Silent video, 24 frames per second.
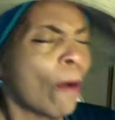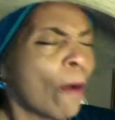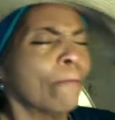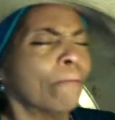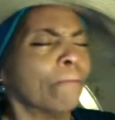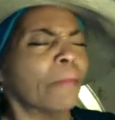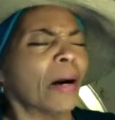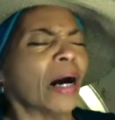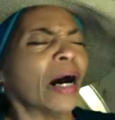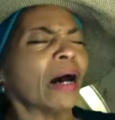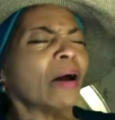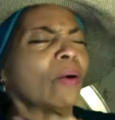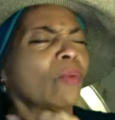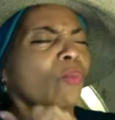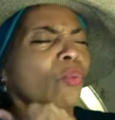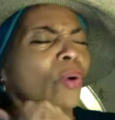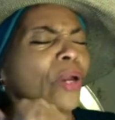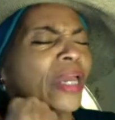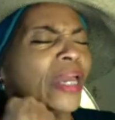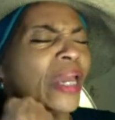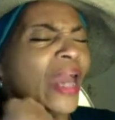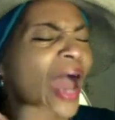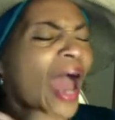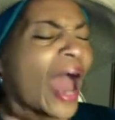But
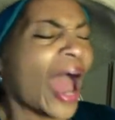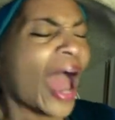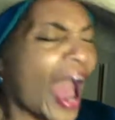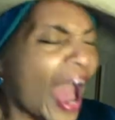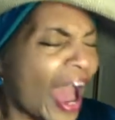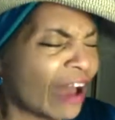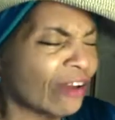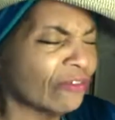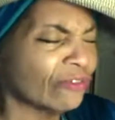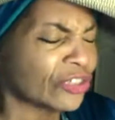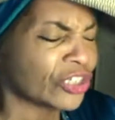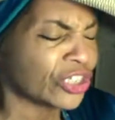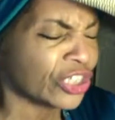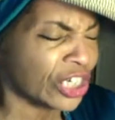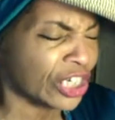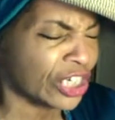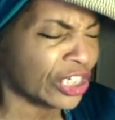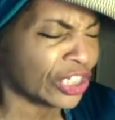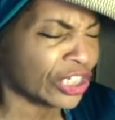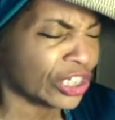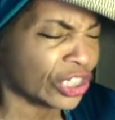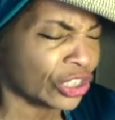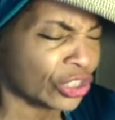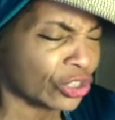we have
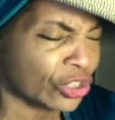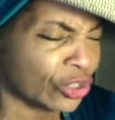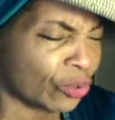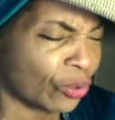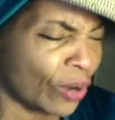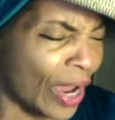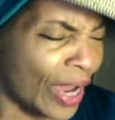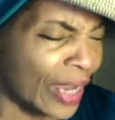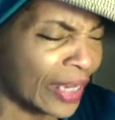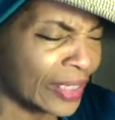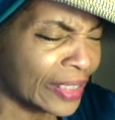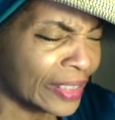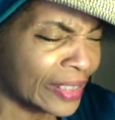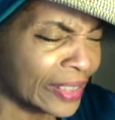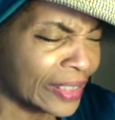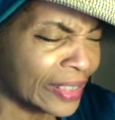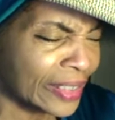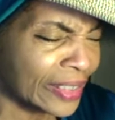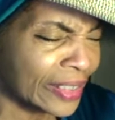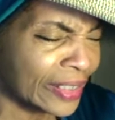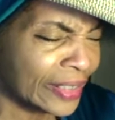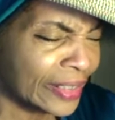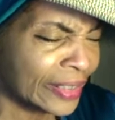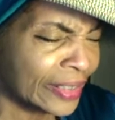Jesus
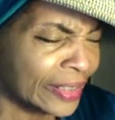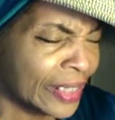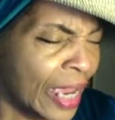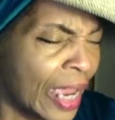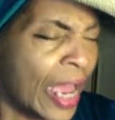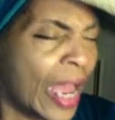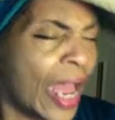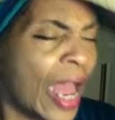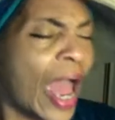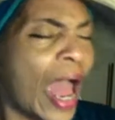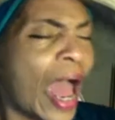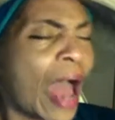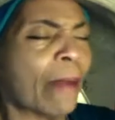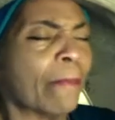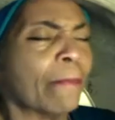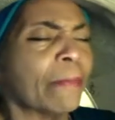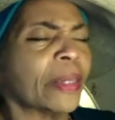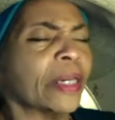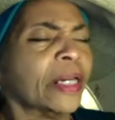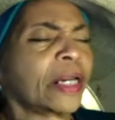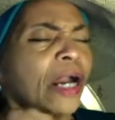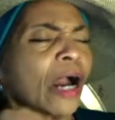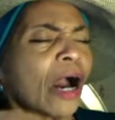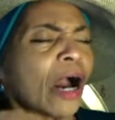Christ.
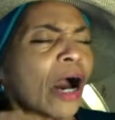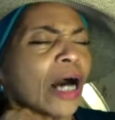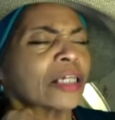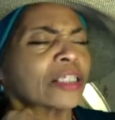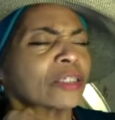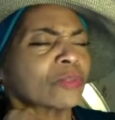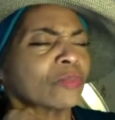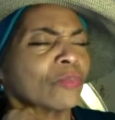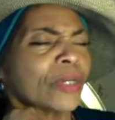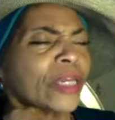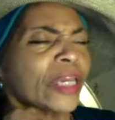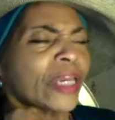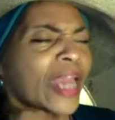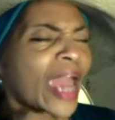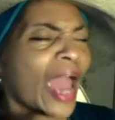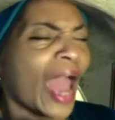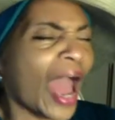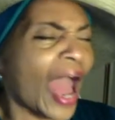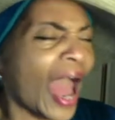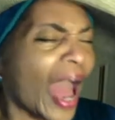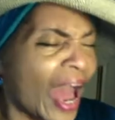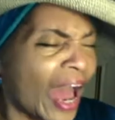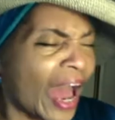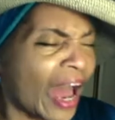And because we
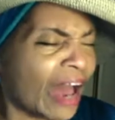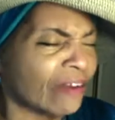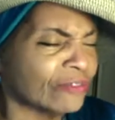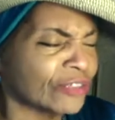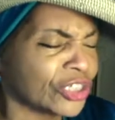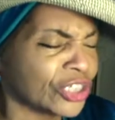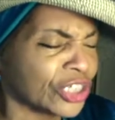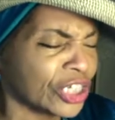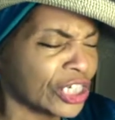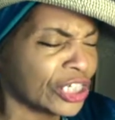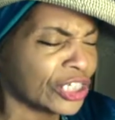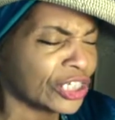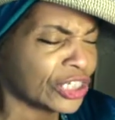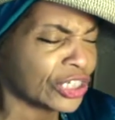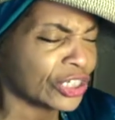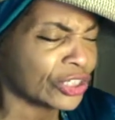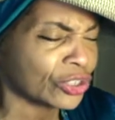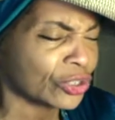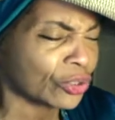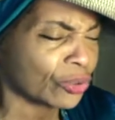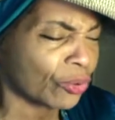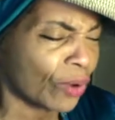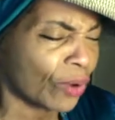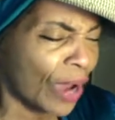have Jesus
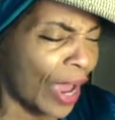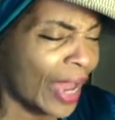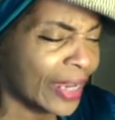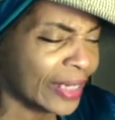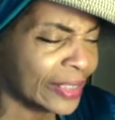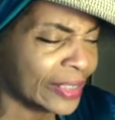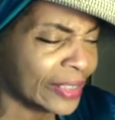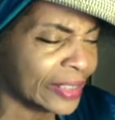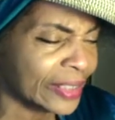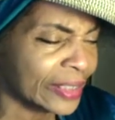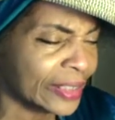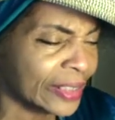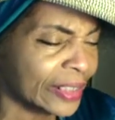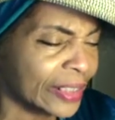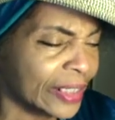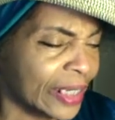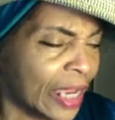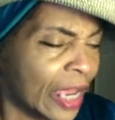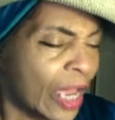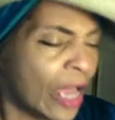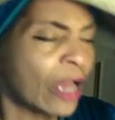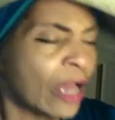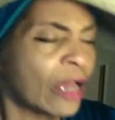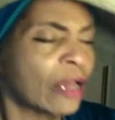Christ,
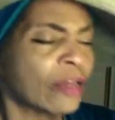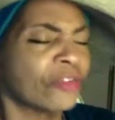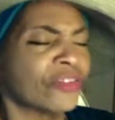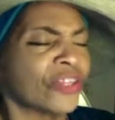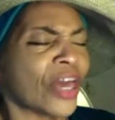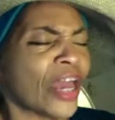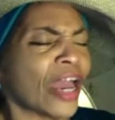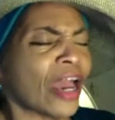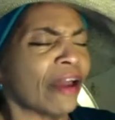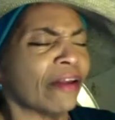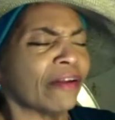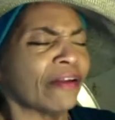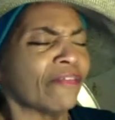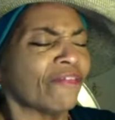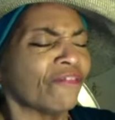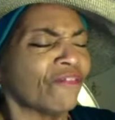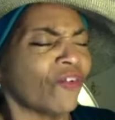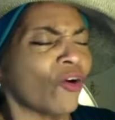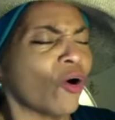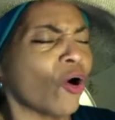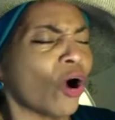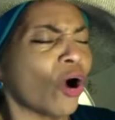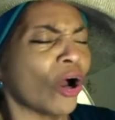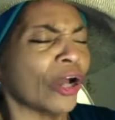
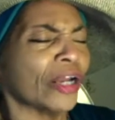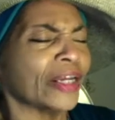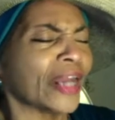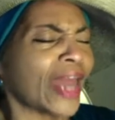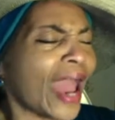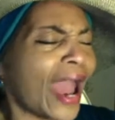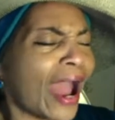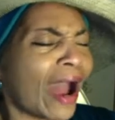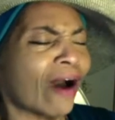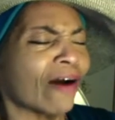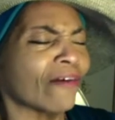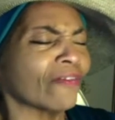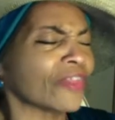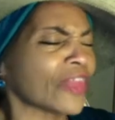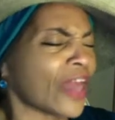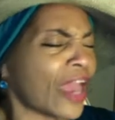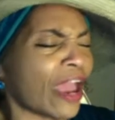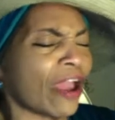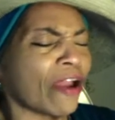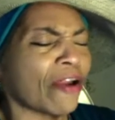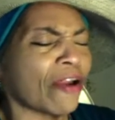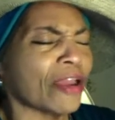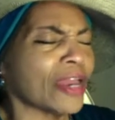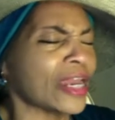therefore now
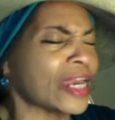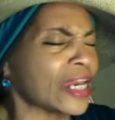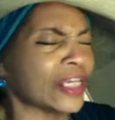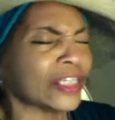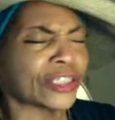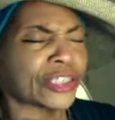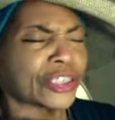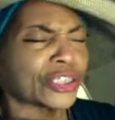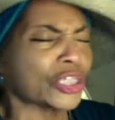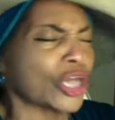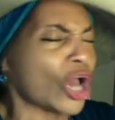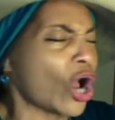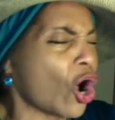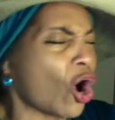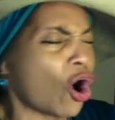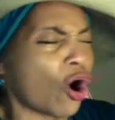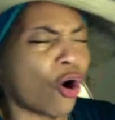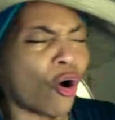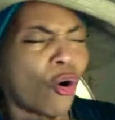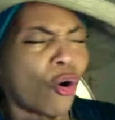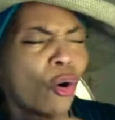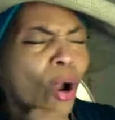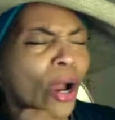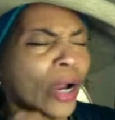there is
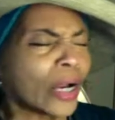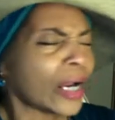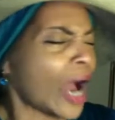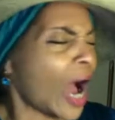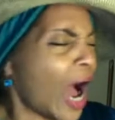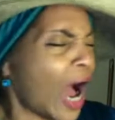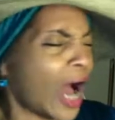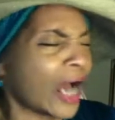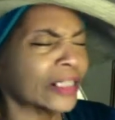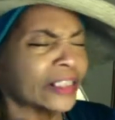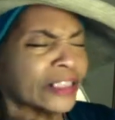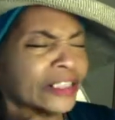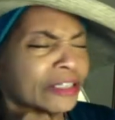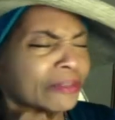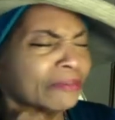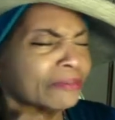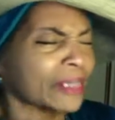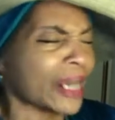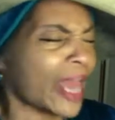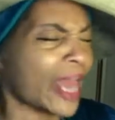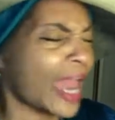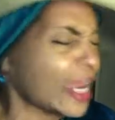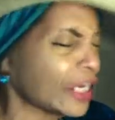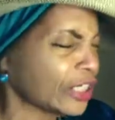no
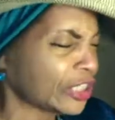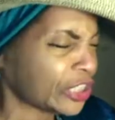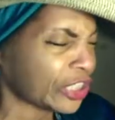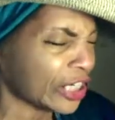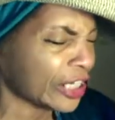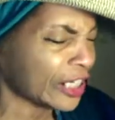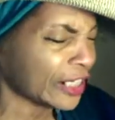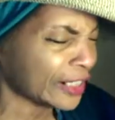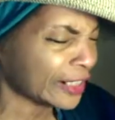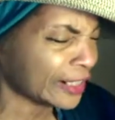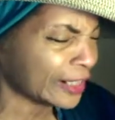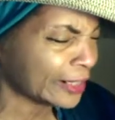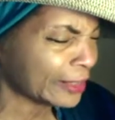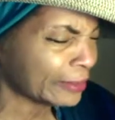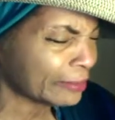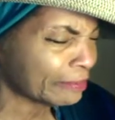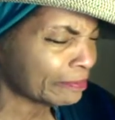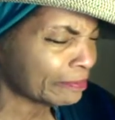condemnation